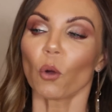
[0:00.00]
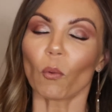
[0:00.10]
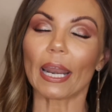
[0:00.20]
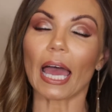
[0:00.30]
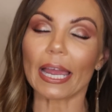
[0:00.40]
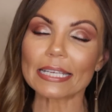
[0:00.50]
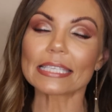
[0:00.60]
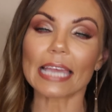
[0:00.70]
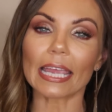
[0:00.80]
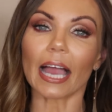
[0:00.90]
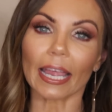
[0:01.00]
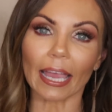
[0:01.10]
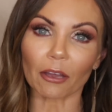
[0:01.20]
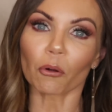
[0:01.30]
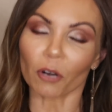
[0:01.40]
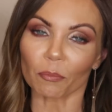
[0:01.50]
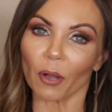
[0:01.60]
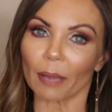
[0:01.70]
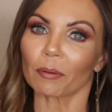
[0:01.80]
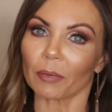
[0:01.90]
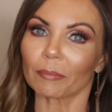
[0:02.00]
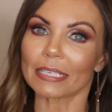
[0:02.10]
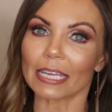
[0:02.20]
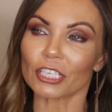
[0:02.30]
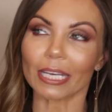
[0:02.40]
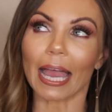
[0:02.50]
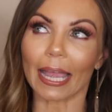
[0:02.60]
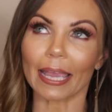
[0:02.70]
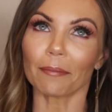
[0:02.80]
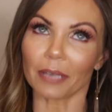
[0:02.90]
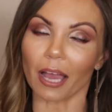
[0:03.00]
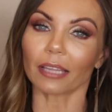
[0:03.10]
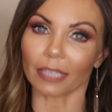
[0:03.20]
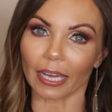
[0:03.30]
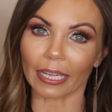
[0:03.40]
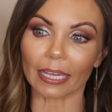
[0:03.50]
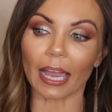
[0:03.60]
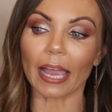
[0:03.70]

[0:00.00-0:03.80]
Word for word: When I say I had horrible hyperpigmentation, I am not lying.